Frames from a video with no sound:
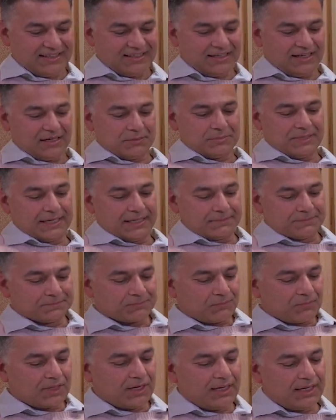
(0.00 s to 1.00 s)
Oh man.
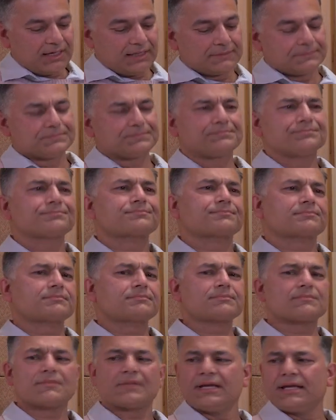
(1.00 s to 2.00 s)

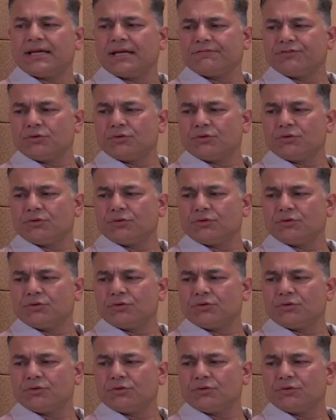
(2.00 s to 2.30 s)
Hey, have